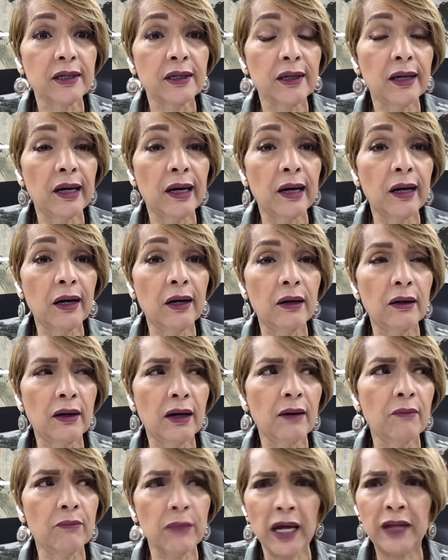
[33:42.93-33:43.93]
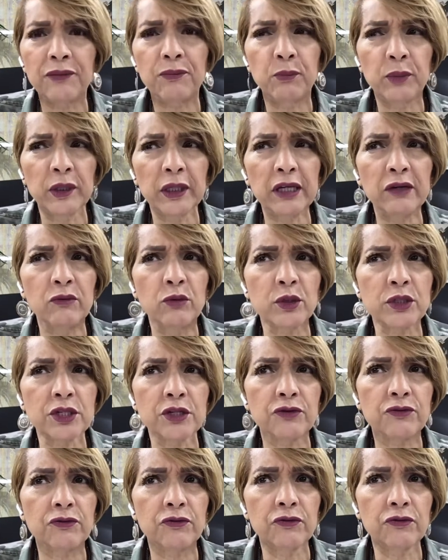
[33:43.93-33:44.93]
uh, uh I, believe it was
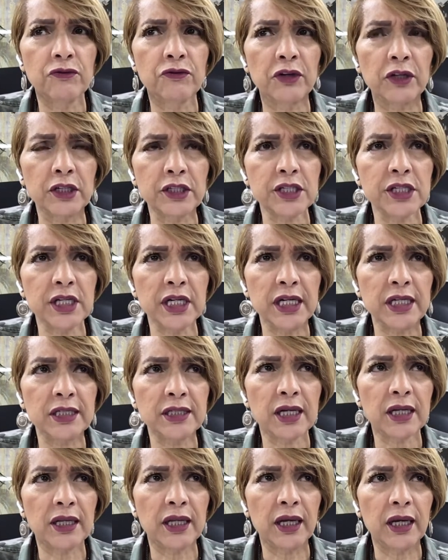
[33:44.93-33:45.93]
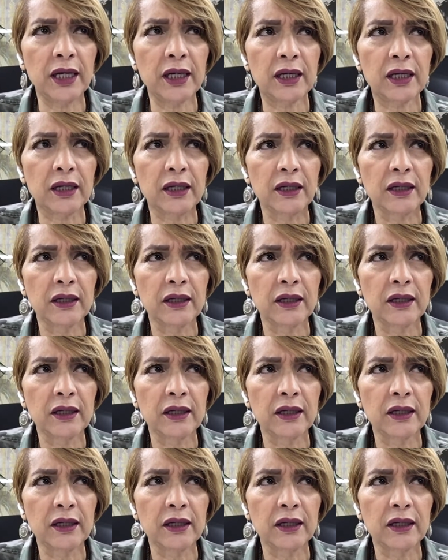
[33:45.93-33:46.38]
the Philistines, I think.